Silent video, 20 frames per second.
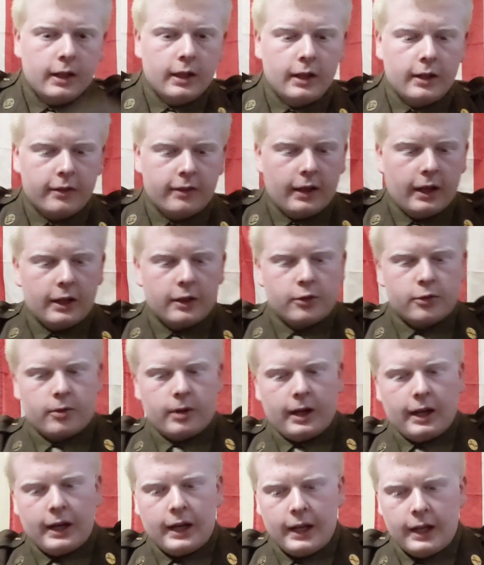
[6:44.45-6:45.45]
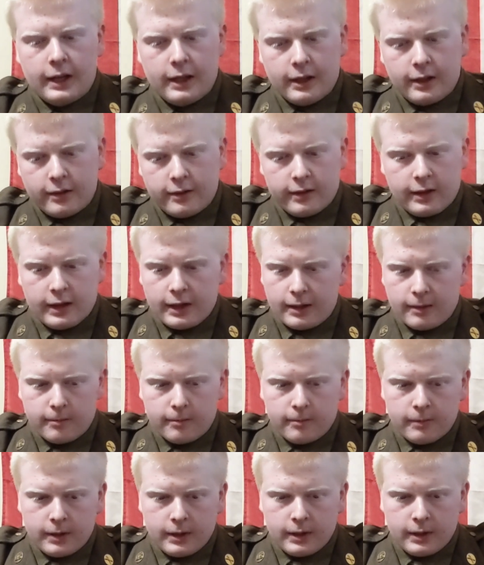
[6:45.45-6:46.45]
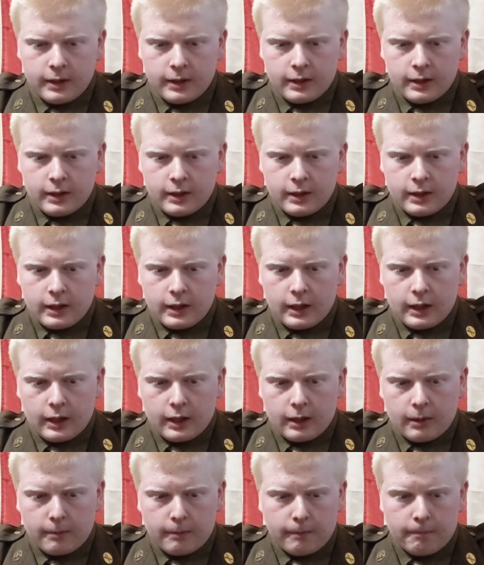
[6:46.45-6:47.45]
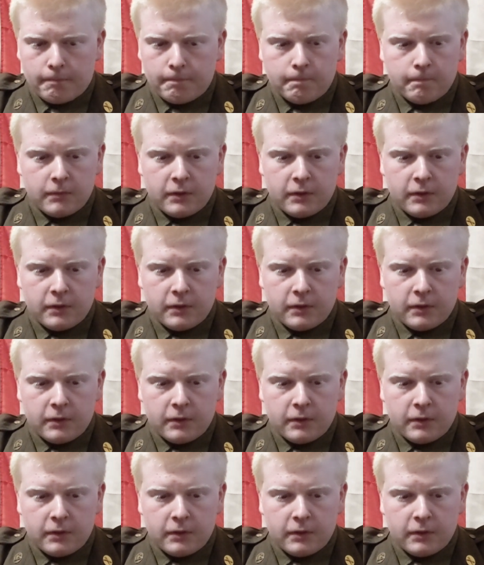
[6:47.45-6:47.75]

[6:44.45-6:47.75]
It is not dry. It is not falling